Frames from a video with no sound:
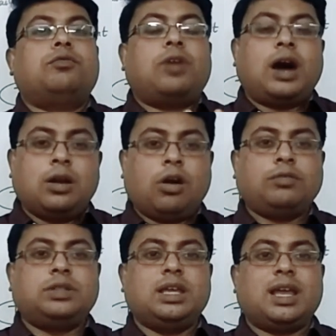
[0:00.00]
one
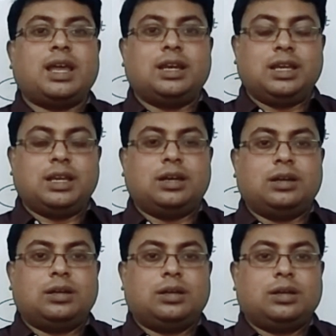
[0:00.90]
of the
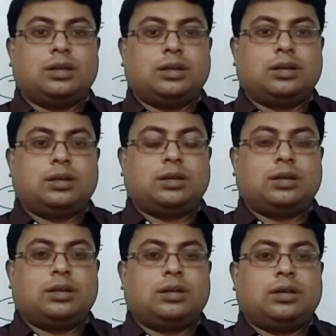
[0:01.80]
allele
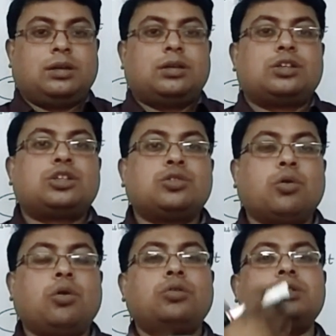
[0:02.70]

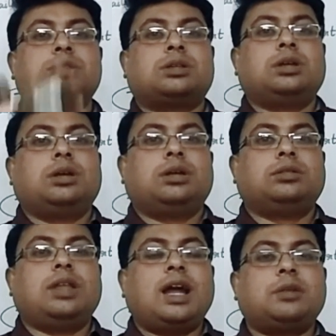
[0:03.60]
shows
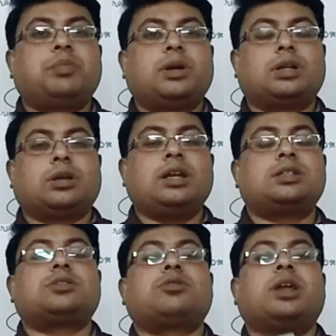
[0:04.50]
that
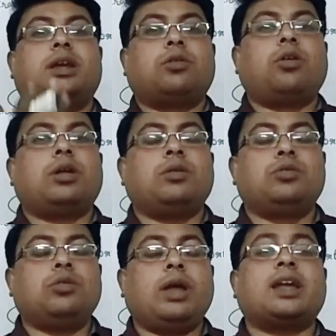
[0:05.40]
its trait,
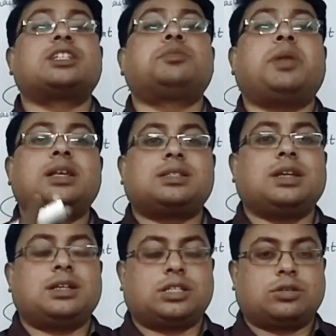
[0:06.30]
or express
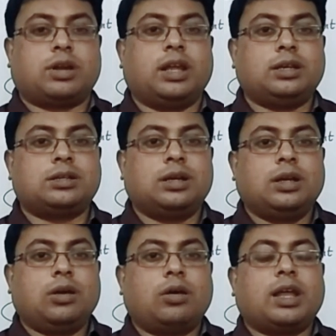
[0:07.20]
its
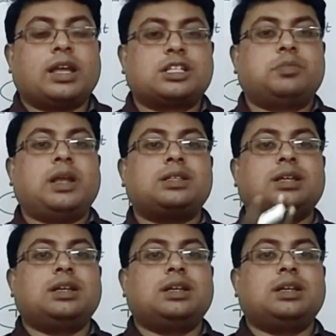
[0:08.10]
trait or express